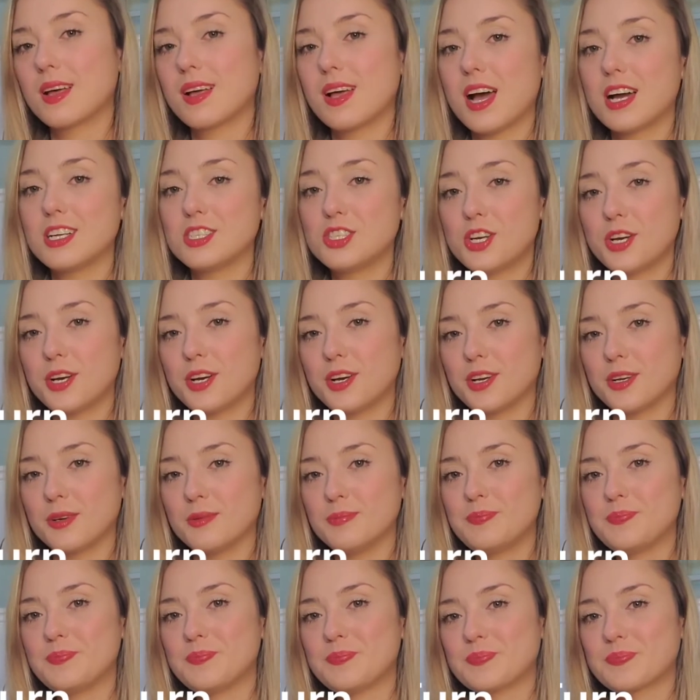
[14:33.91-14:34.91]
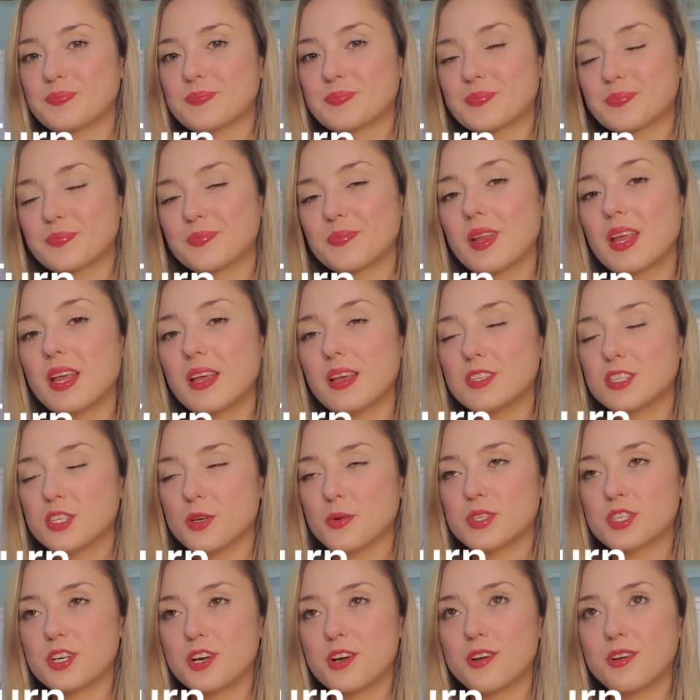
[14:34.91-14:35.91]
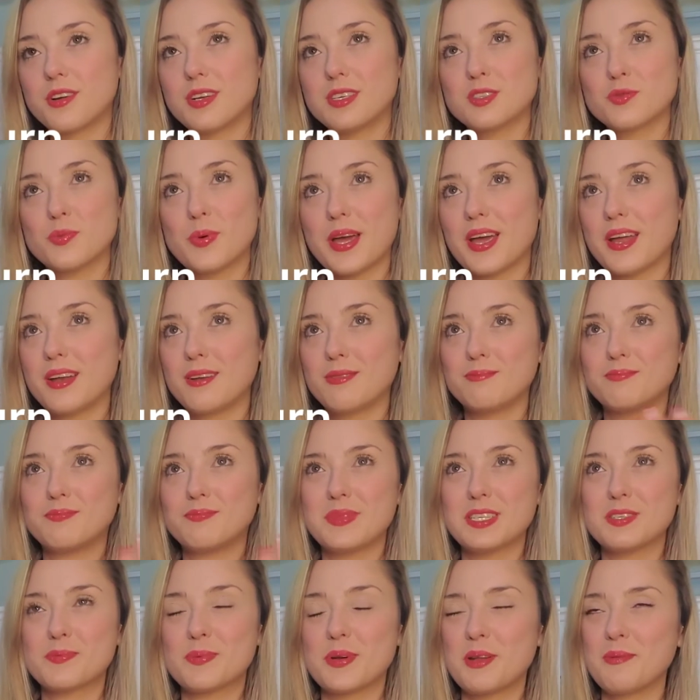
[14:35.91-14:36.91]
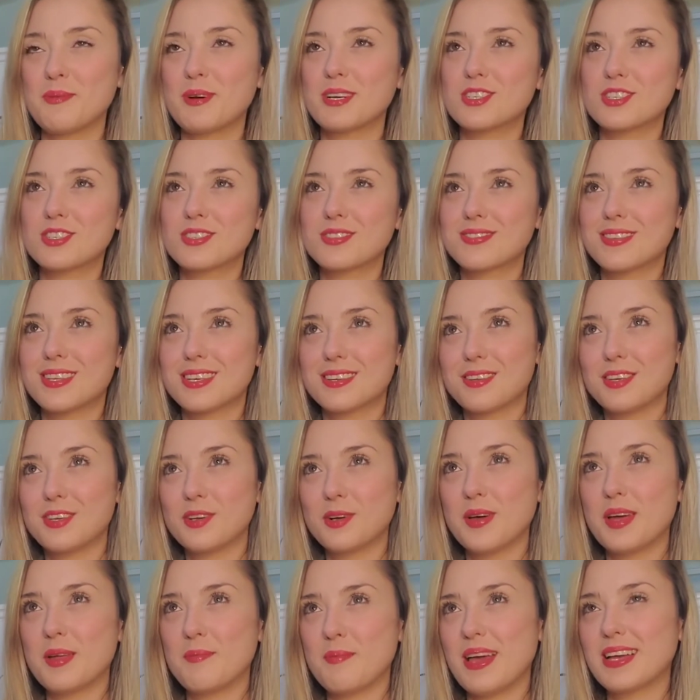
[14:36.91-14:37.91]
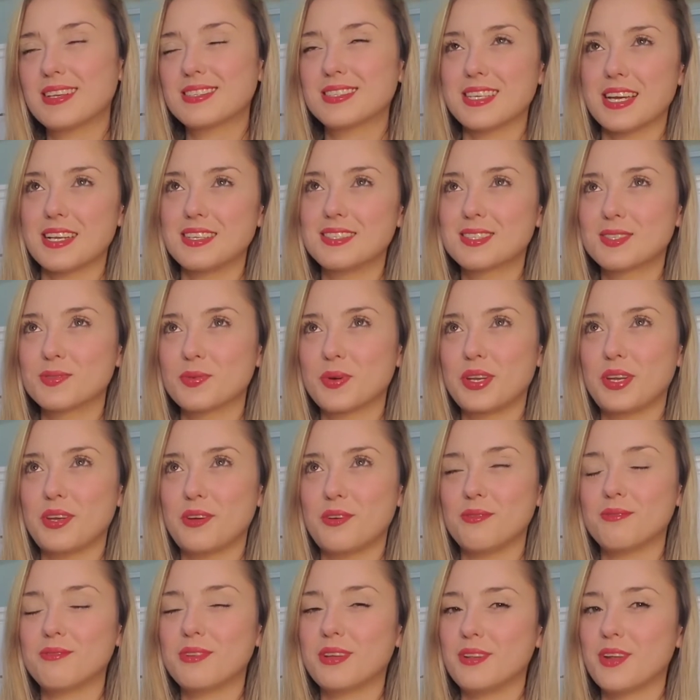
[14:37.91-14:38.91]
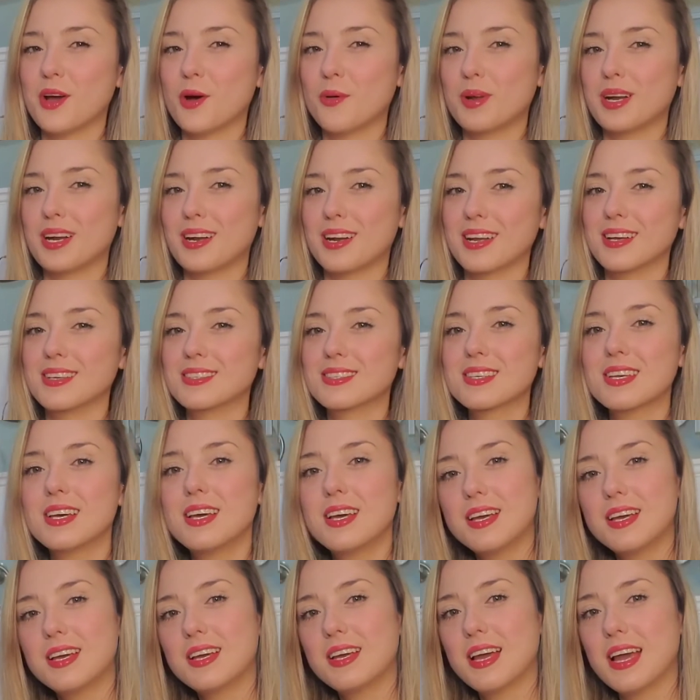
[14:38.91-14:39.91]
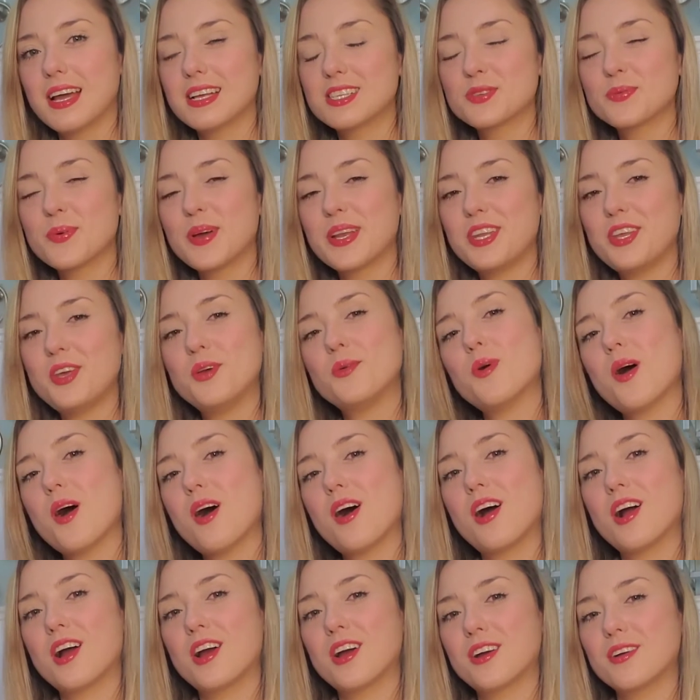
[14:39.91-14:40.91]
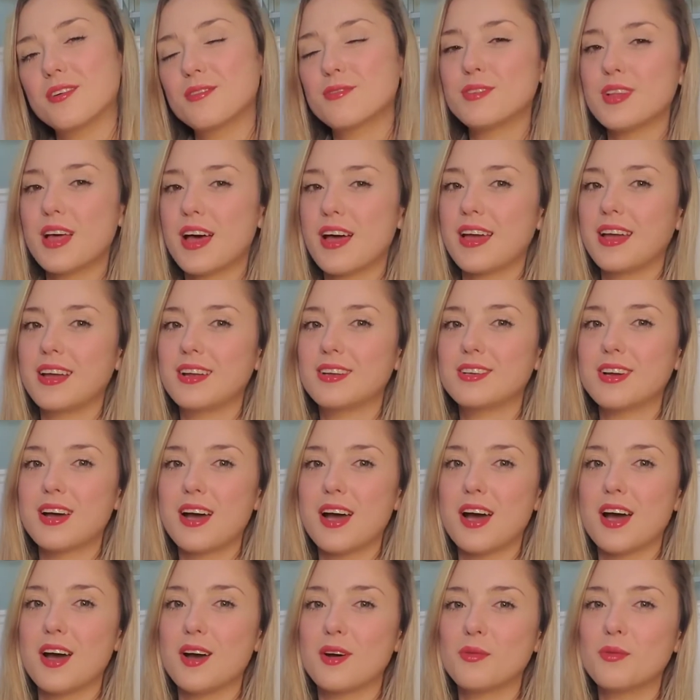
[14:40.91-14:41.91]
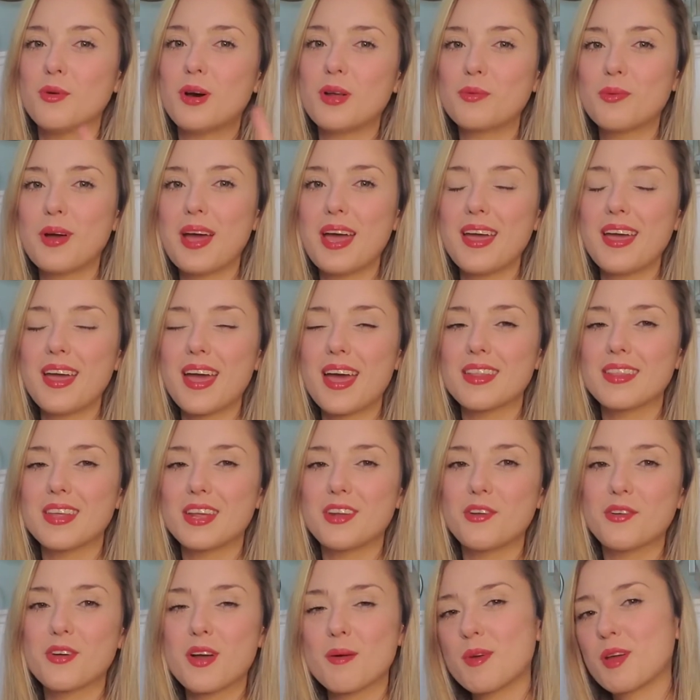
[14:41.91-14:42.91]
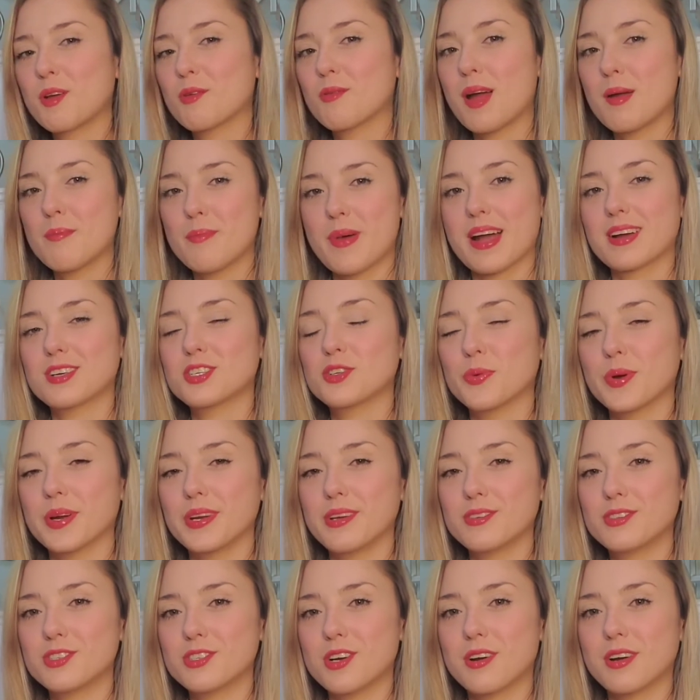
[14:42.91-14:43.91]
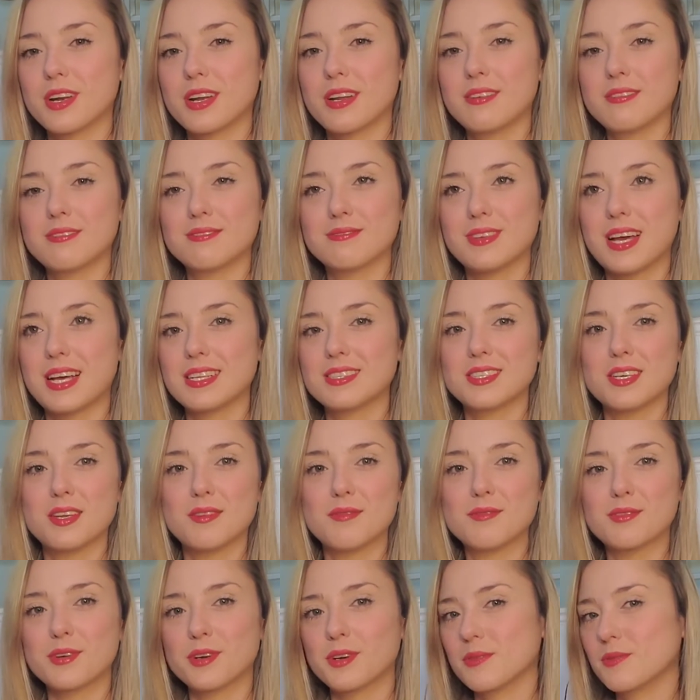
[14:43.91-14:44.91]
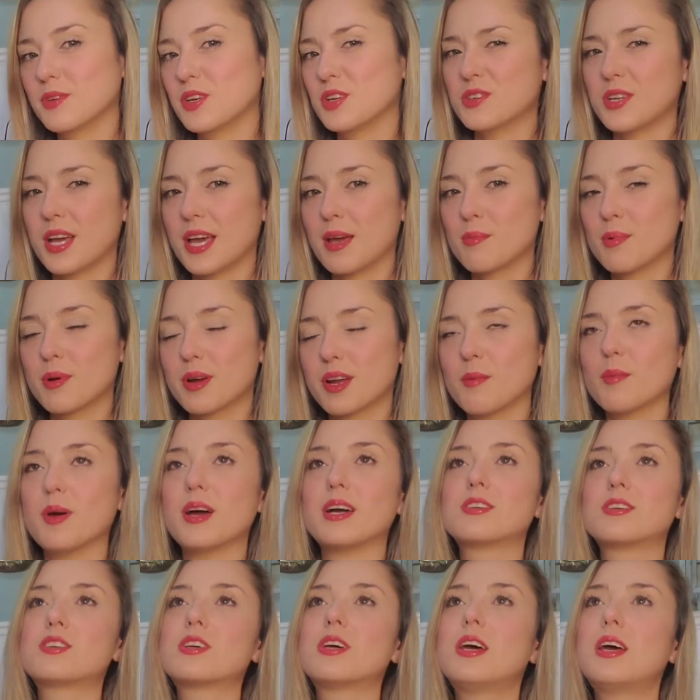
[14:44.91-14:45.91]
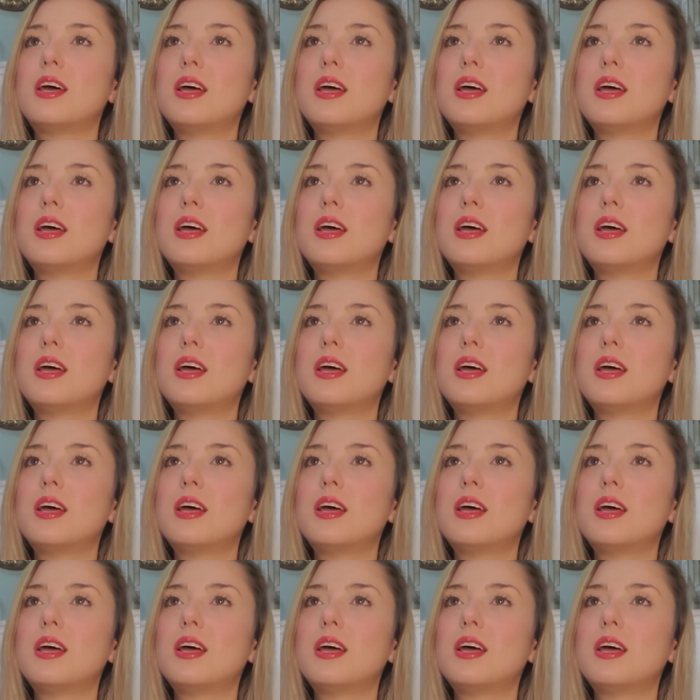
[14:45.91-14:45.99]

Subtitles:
A turn. So a turn is when, it's pretty much, it makes sense when you know what it is. It's when you are flying one way and then you're coming right back to where you started, and that's it for your day pretty much.